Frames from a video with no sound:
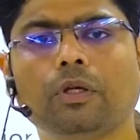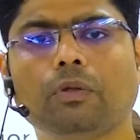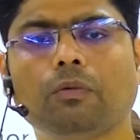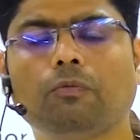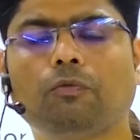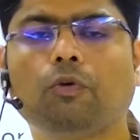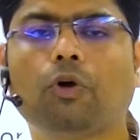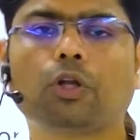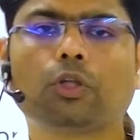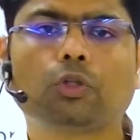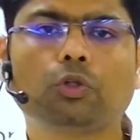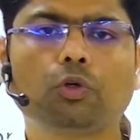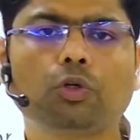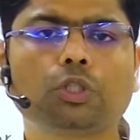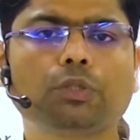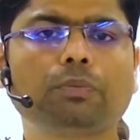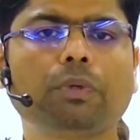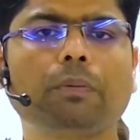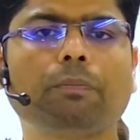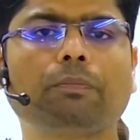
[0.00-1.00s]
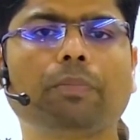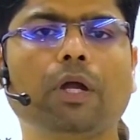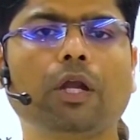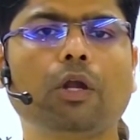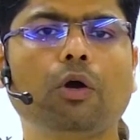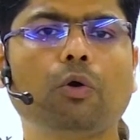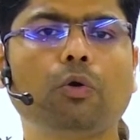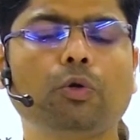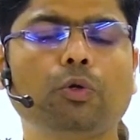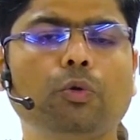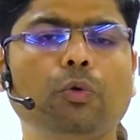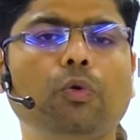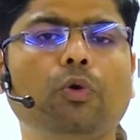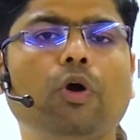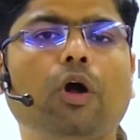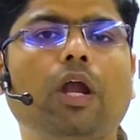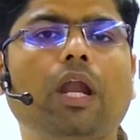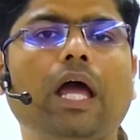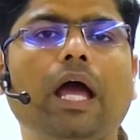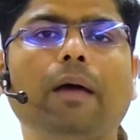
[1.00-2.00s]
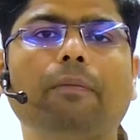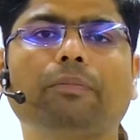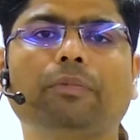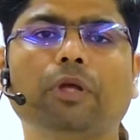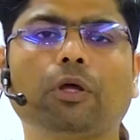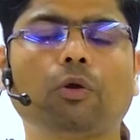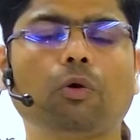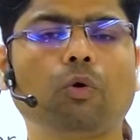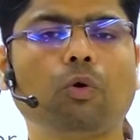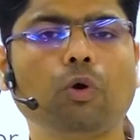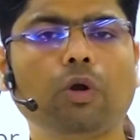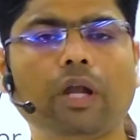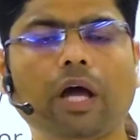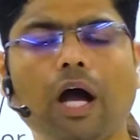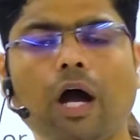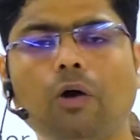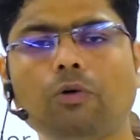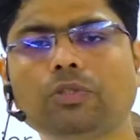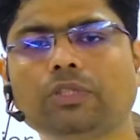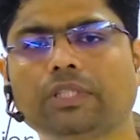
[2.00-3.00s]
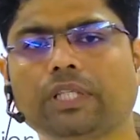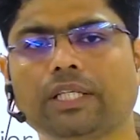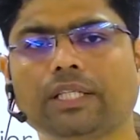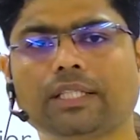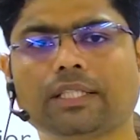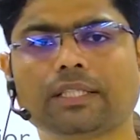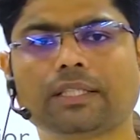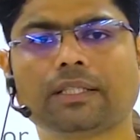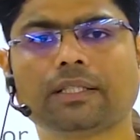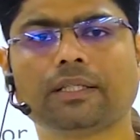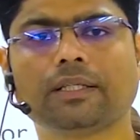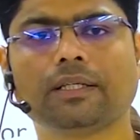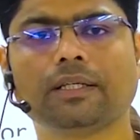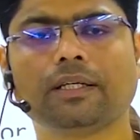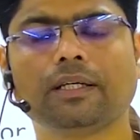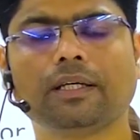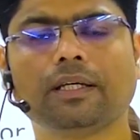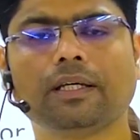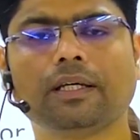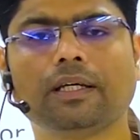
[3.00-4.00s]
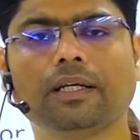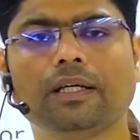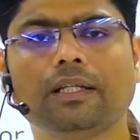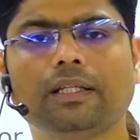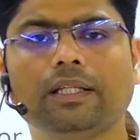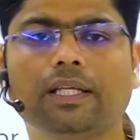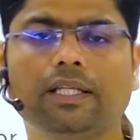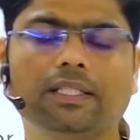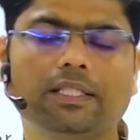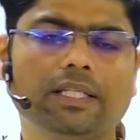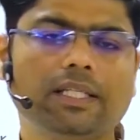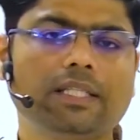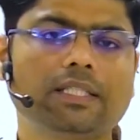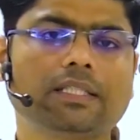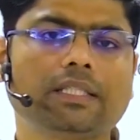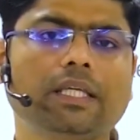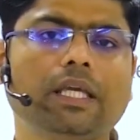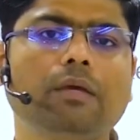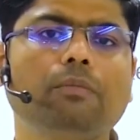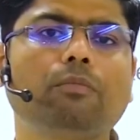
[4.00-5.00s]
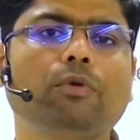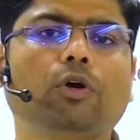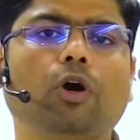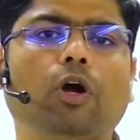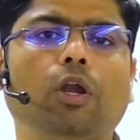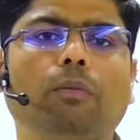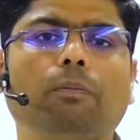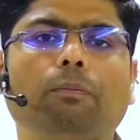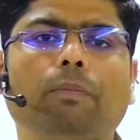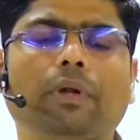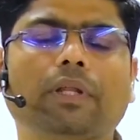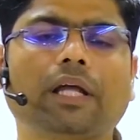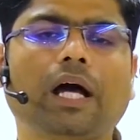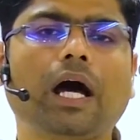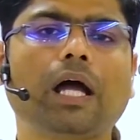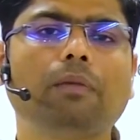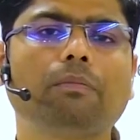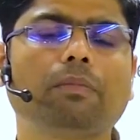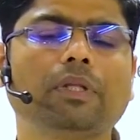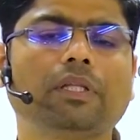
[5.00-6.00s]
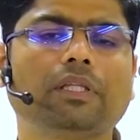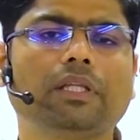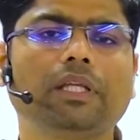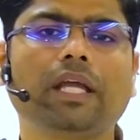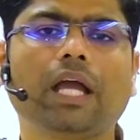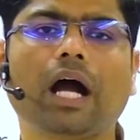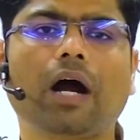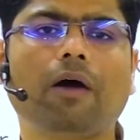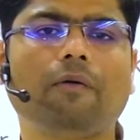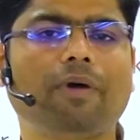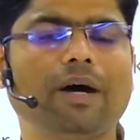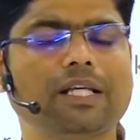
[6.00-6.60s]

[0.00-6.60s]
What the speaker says: For those people who do not have their own houses, there is a scheme called Pradhan Mantri Awas